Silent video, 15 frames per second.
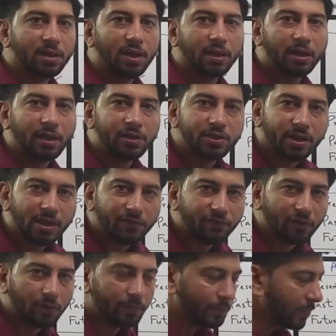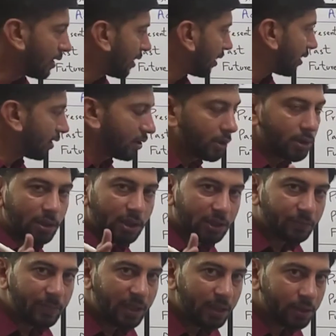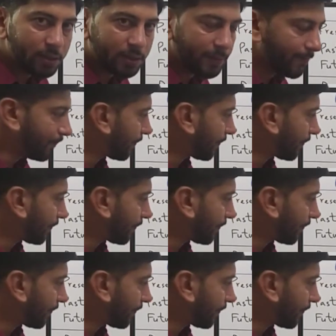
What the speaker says: again gerund form. It means